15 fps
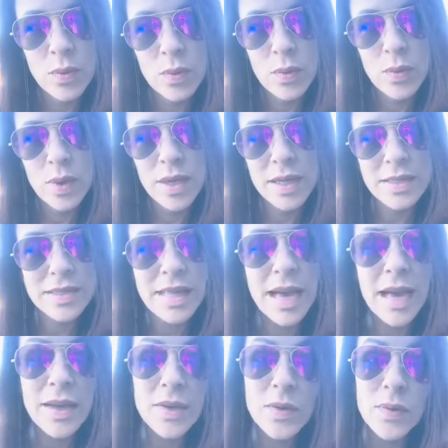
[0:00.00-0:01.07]
was,
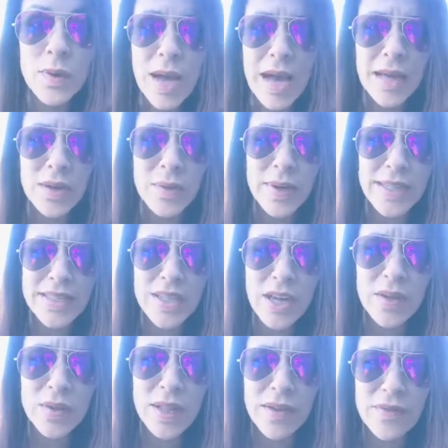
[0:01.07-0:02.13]
how do I
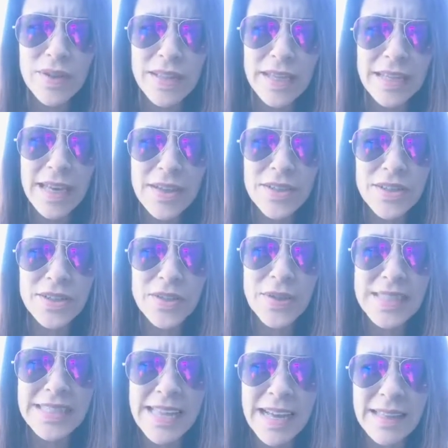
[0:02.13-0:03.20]
juggle everything? How do you do
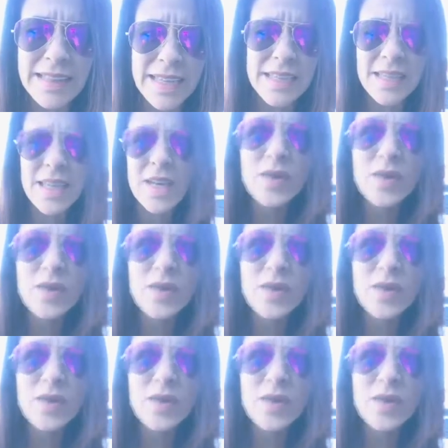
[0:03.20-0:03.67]
it, Sally?